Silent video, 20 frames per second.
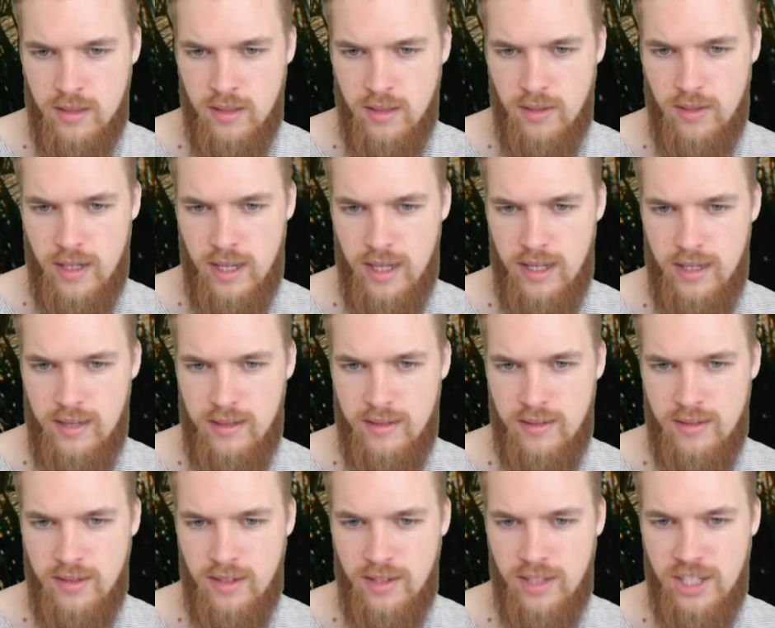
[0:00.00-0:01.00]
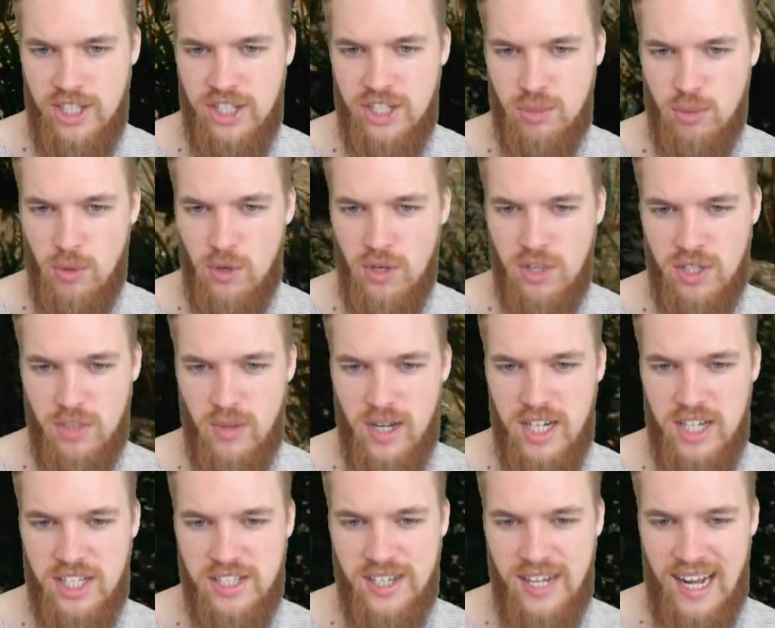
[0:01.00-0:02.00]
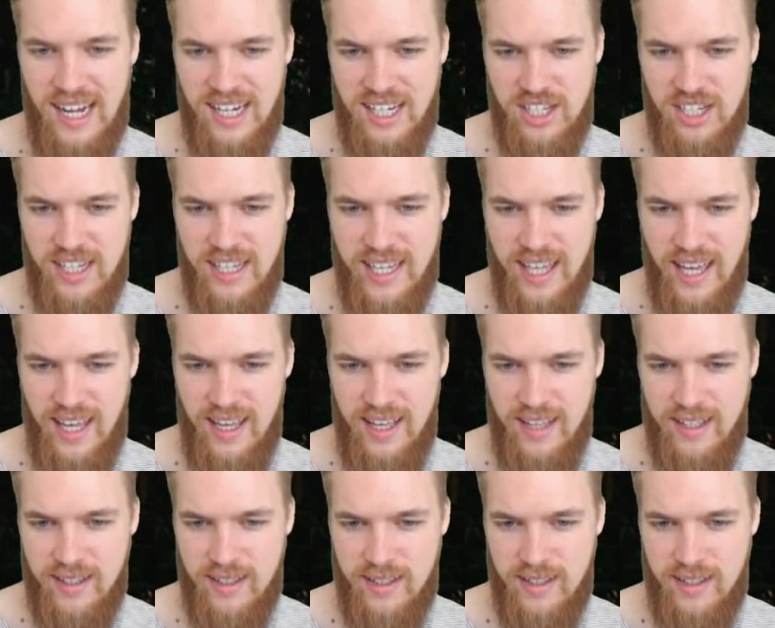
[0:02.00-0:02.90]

Okay. And then she just walks away. She doesn't actually care.